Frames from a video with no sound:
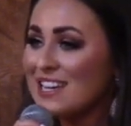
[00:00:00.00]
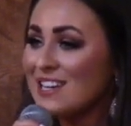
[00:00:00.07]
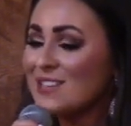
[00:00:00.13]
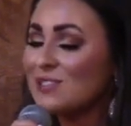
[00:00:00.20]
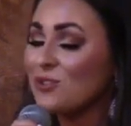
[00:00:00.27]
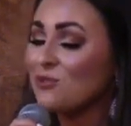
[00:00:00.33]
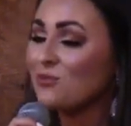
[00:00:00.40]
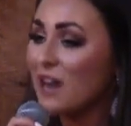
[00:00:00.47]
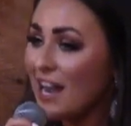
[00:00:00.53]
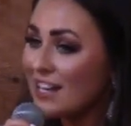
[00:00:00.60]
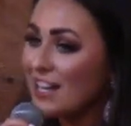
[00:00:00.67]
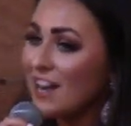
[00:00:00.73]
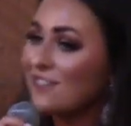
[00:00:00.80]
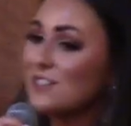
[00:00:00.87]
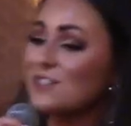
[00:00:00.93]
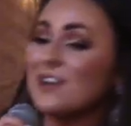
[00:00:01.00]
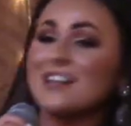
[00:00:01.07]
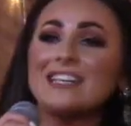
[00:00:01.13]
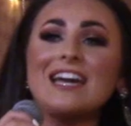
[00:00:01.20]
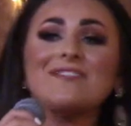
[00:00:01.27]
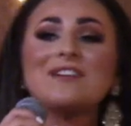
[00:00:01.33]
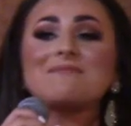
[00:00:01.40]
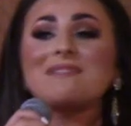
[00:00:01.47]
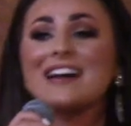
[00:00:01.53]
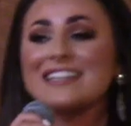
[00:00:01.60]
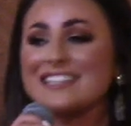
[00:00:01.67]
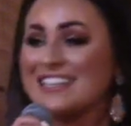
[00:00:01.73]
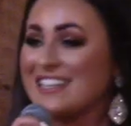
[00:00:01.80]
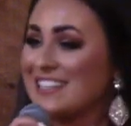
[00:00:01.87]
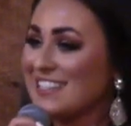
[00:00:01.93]
So right after I gave up my
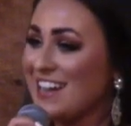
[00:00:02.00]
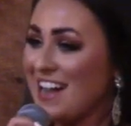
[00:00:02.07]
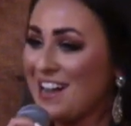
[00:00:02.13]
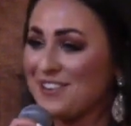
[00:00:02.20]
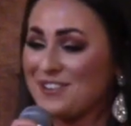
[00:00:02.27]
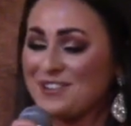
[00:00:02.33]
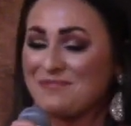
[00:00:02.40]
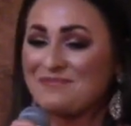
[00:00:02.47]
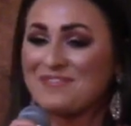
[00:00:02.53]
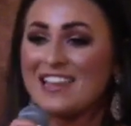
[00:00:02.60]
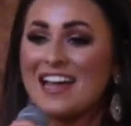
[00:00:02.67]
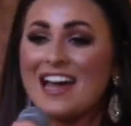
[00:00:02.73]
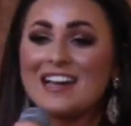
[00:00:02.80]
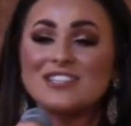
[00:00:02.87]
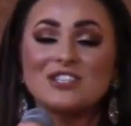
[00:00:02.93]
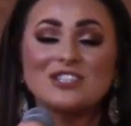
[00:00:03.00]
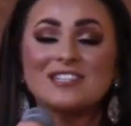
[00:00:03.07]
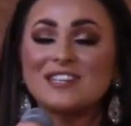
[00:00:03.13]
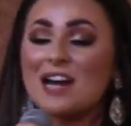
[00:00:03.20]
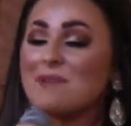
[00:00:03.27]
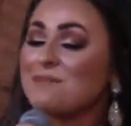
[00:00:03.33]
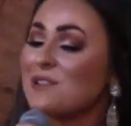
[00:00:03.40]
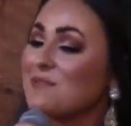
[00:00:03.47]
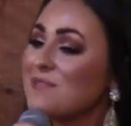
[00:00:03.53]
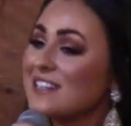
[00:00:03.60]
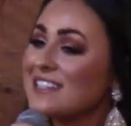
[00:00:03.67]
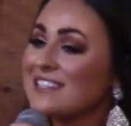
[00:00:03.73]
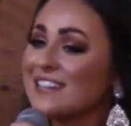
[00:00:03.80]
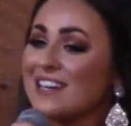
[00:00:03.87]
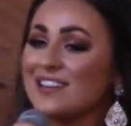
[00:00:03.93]
team title, just a couple of
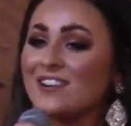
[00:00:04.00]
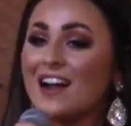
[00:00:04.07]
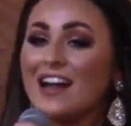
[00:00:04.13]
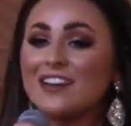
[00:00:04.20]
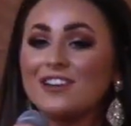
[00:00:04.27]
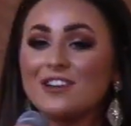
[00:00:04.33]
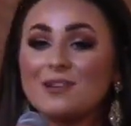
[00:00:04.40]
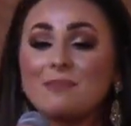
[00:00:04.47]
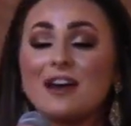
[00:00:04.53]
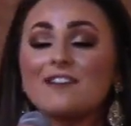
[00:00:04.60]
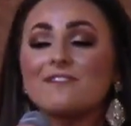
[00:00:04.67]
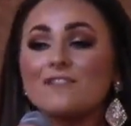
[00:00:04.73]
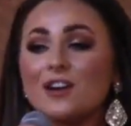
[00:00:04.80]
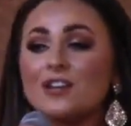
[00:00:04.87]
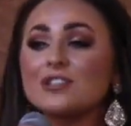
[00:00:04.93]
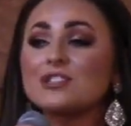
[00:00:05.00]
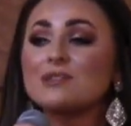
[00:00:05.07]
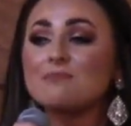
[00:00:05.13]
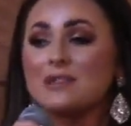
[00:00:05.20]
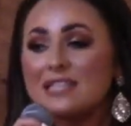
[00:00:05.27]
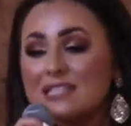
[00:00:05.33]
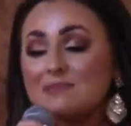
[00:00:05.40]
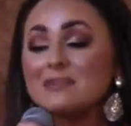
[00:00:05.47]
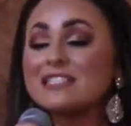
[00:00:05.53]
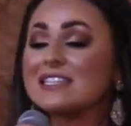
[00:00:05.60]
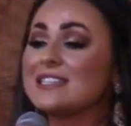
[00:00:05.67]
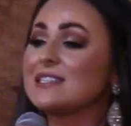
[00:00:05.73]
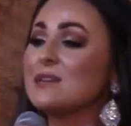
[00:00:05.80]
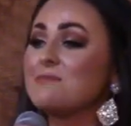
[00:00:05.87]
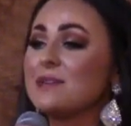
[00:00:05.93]
months later, I entered my first Miss
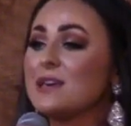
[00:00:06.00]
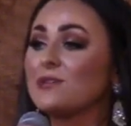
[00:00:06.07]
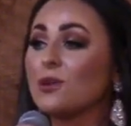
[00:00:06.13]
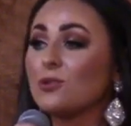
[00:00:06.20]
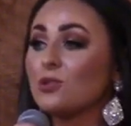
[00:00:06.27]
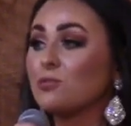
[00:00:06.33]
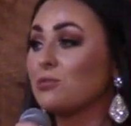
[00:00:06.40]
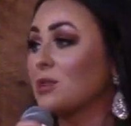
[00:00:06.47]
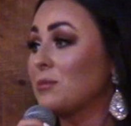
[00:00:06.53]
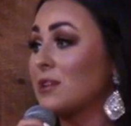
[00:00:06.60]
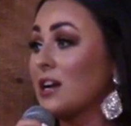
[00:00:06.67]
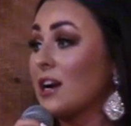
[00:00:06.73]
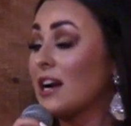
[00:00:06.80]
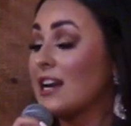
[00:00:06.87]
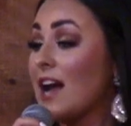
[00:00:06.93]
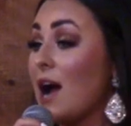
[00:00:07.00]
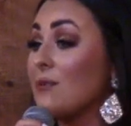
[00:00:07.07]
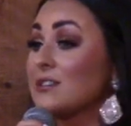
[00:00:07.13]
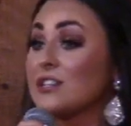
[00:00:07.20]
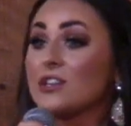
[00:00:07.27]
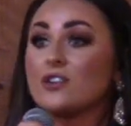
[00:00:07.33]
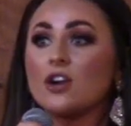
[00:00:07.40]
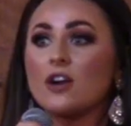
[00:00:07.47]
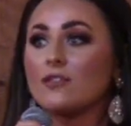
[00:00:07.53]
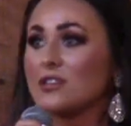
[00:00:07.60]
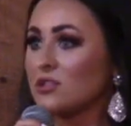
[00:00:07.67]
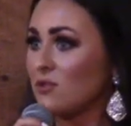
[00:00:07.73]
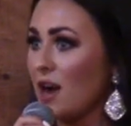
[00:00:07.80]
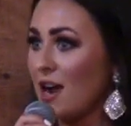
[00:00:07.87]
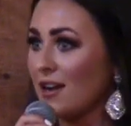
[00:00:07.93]
Mississippi local preliminary, and I was a
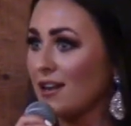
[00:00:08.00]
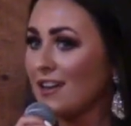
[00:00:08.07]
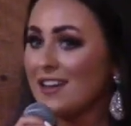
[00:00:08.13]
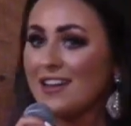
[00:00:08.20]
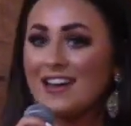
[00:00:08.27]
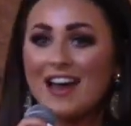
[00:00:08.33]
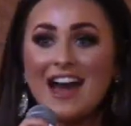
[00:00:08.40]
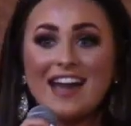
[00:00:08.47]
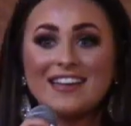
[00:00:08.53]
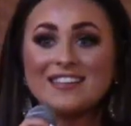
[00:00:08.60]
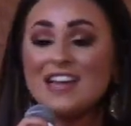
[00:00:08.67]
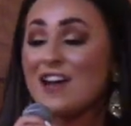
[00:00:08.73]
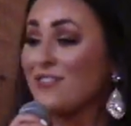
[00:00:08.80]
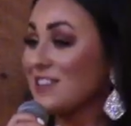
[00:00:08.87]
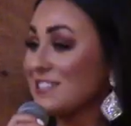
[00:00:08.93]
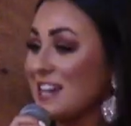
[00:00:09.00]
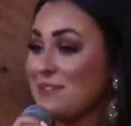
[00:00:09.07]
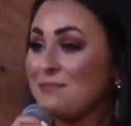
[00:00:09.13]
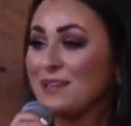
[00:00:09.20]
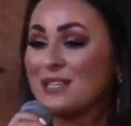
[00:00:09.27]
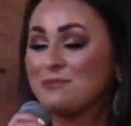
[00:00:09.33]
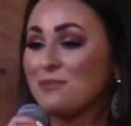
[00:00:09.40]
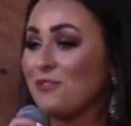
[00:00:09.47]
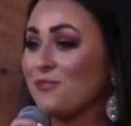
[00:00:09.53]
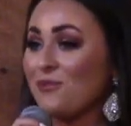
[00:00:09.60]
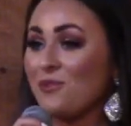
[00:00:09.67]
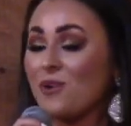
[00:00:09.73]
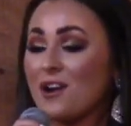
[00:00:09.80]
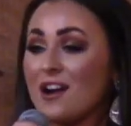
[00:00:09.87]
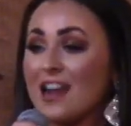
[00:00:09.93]
nervous wreck. I had never done Miss
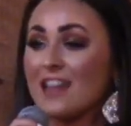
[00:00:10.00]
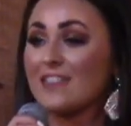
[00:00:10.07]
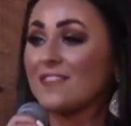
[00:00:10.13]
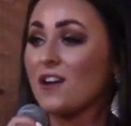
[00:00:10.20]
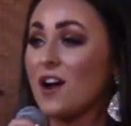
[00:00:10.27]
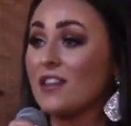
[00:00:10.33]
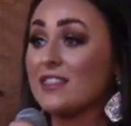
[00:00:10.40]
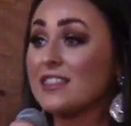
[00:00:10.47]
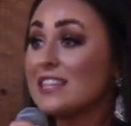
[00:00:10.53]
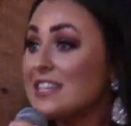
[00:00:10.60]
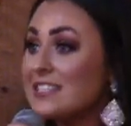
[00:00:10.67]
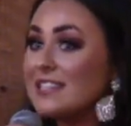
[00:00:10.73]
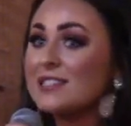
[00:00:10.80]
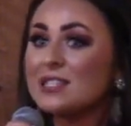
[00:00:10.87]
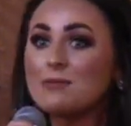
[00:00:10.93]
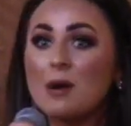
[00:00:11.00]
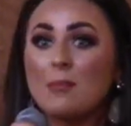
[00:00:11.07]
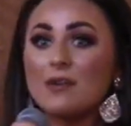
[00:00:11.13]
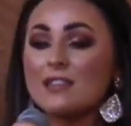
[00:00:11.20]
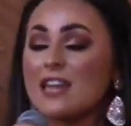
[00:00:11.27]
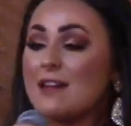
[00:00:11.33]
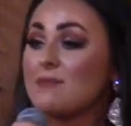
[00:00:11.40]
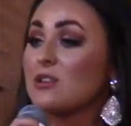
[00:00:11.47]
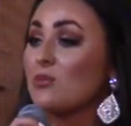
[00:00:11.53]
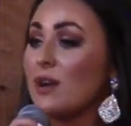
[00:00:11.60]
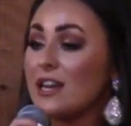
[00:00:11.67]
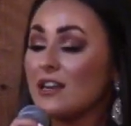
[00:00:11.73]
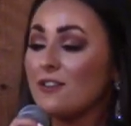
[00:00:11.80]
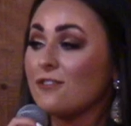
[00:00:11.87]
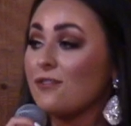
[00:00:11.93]
before and thought this is the moment that I've been
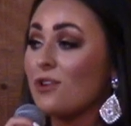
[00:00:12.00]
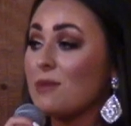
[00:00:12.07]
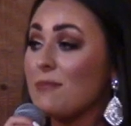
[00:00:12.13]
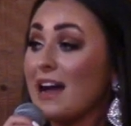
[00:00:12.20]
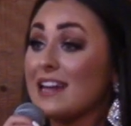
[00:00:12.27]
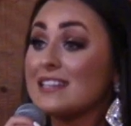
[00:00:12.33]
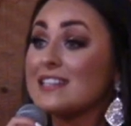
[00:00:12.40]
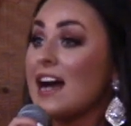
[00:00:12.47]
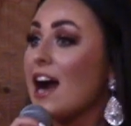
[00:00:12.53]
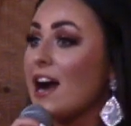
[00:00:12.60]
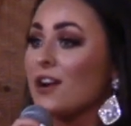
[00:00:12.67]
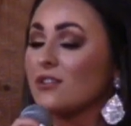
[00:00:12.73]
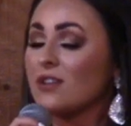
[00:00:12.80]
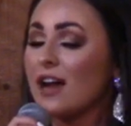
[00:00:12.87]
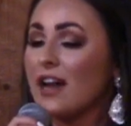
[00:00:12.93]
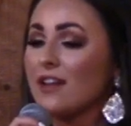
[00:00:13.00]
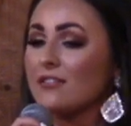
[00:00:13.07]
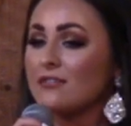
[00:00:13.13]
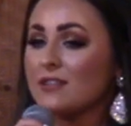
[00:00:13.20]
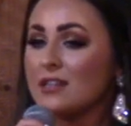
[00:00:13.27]
waiting for my entire life.